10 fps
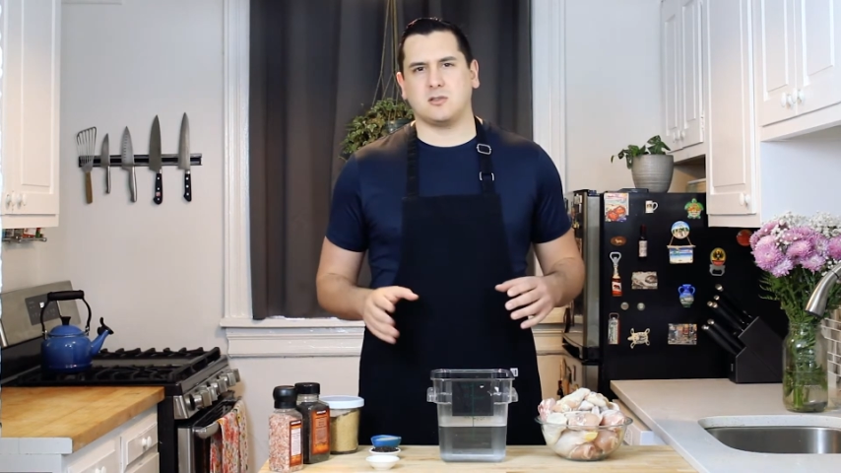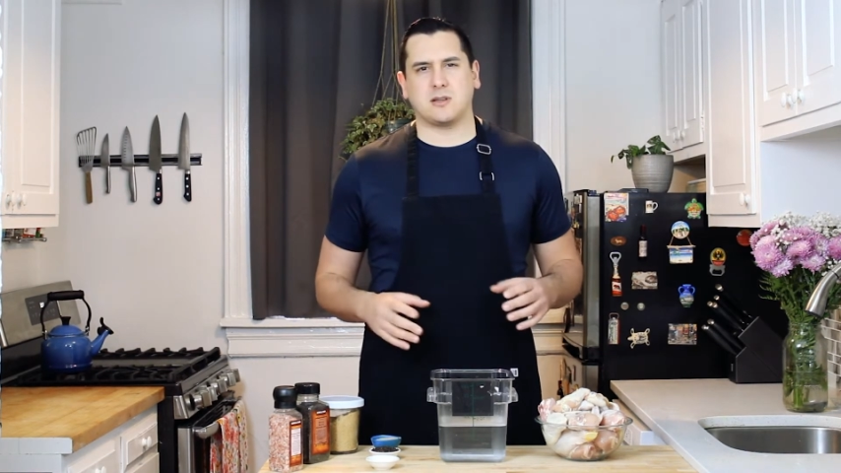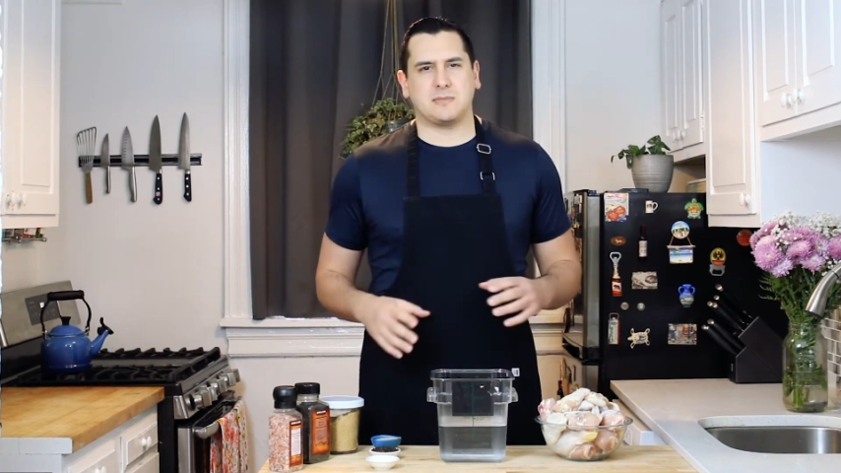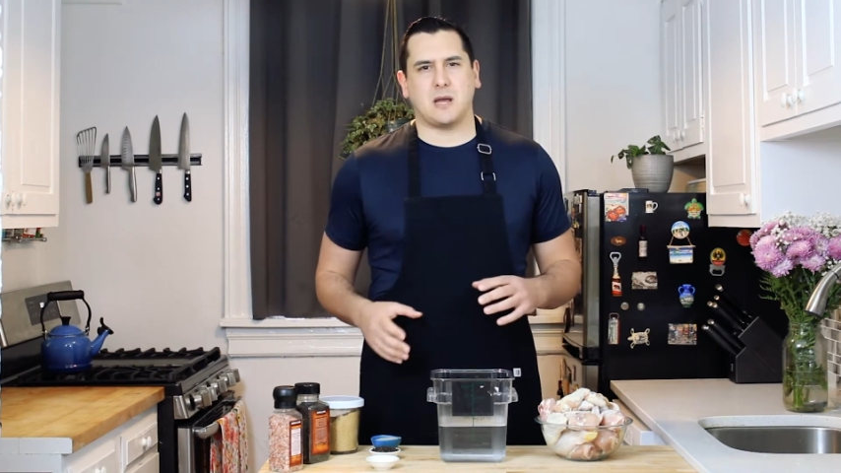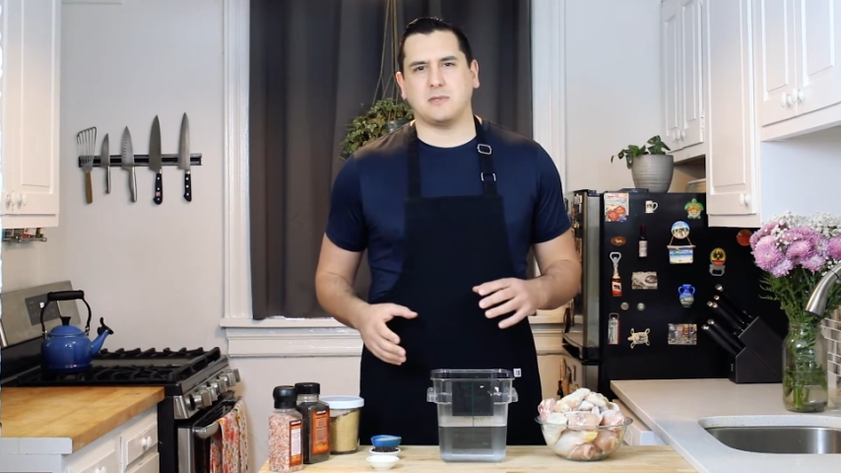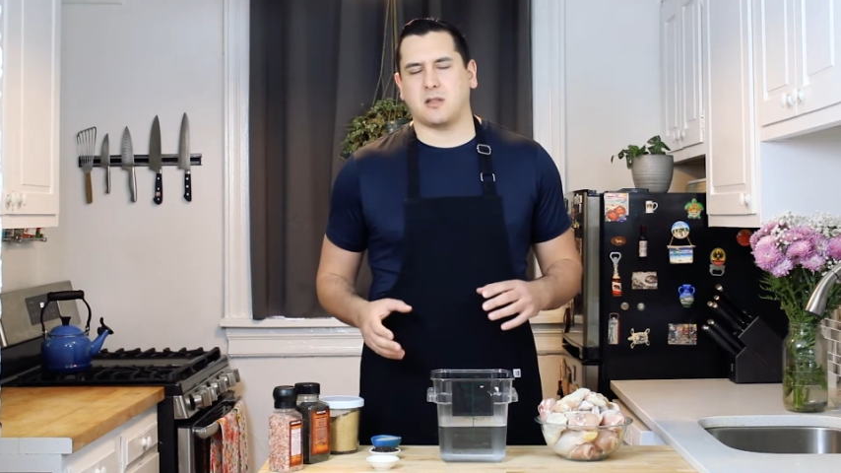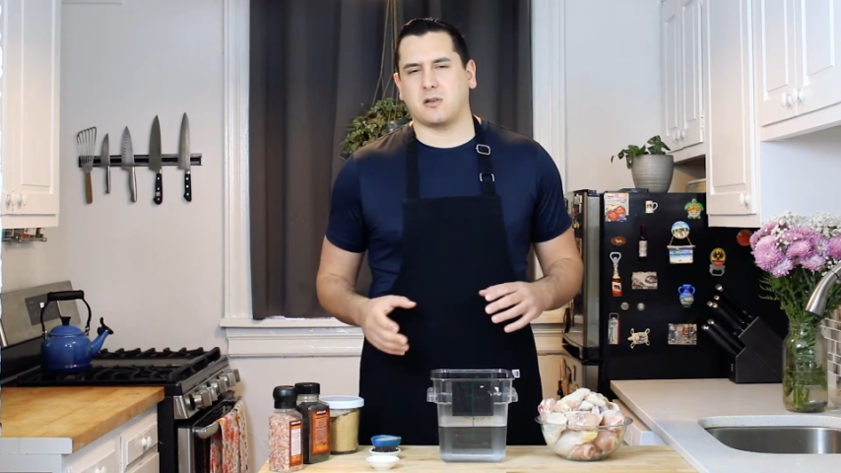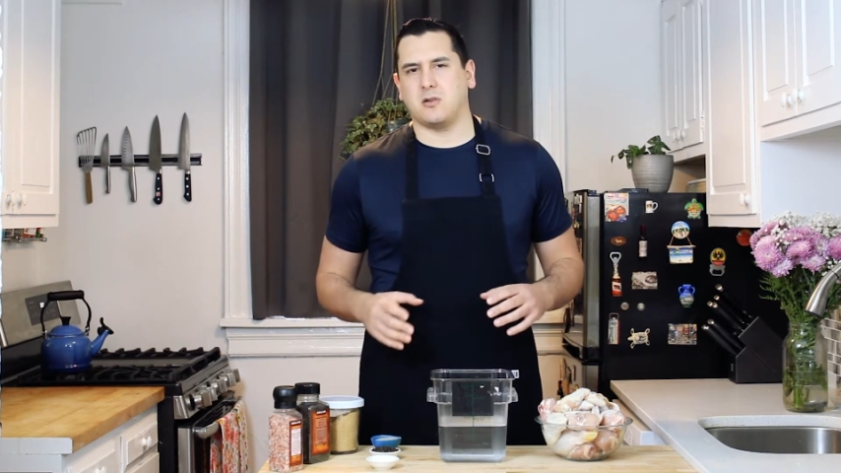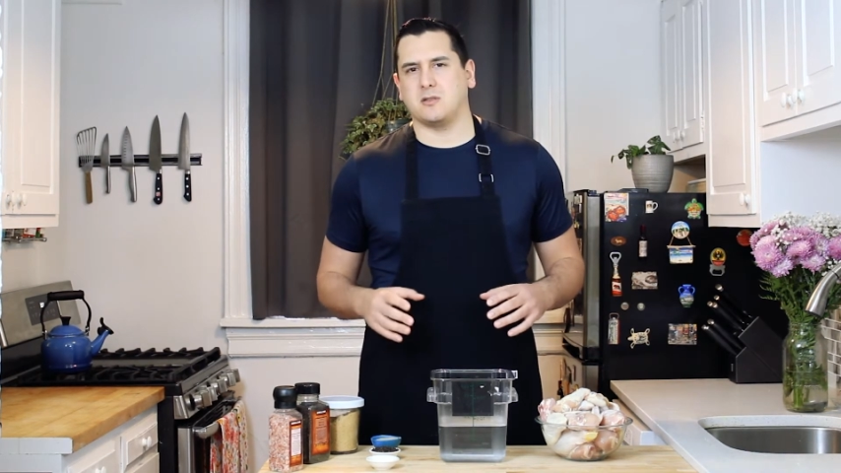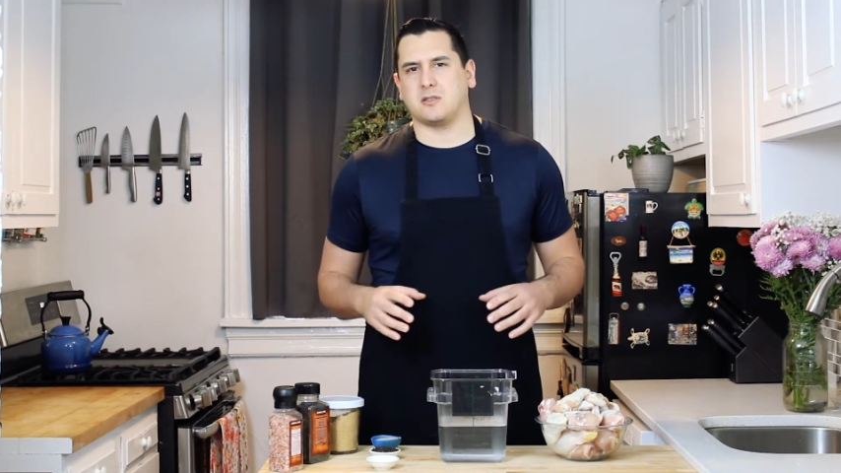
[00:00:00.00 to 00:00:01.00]
Sometimes I'll
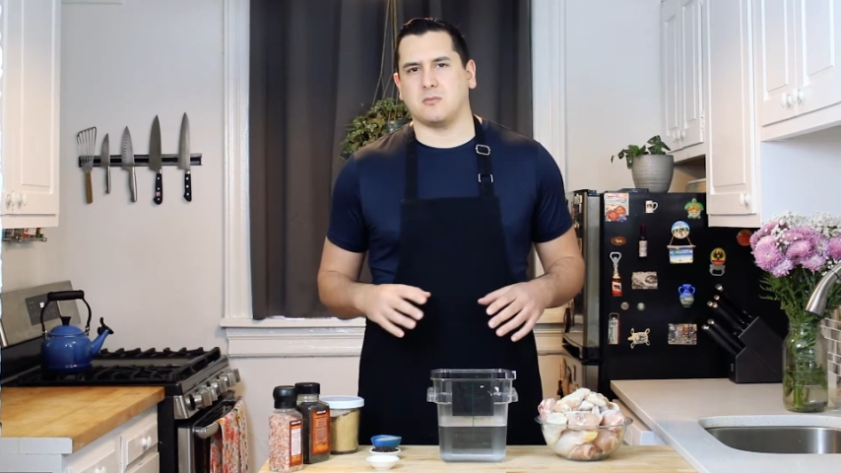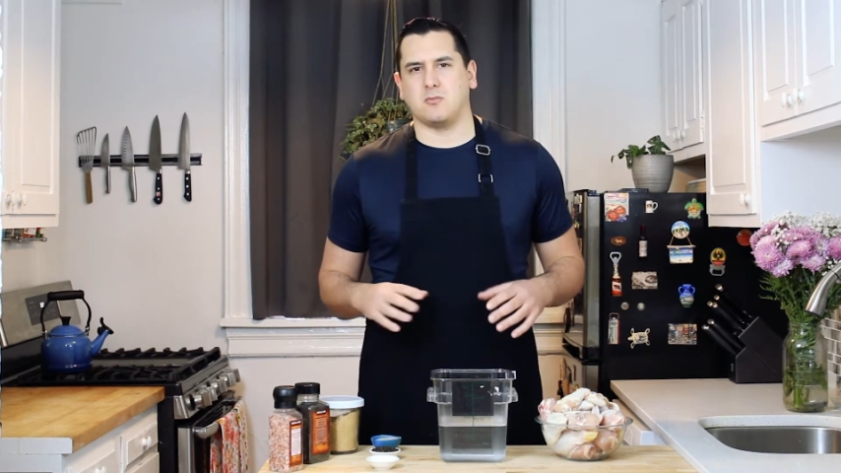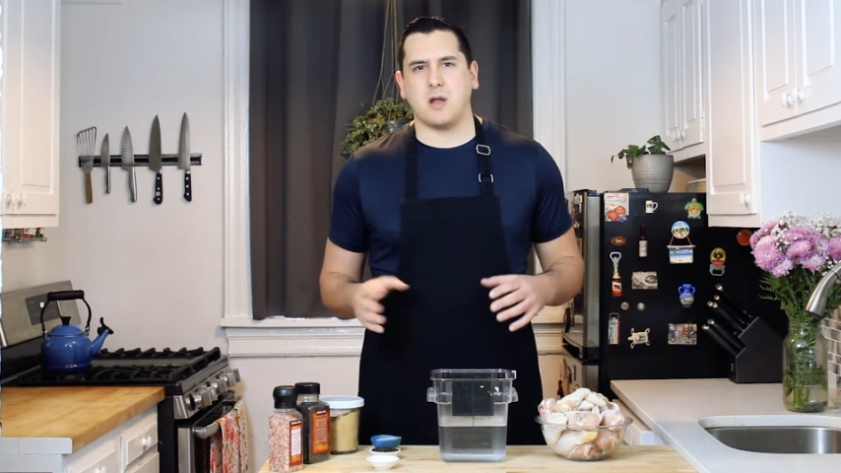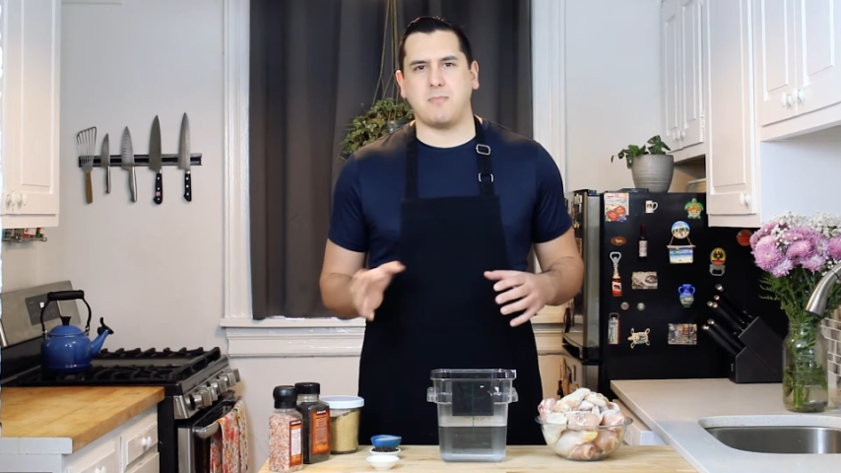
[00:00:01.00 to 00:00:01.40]
throw in some red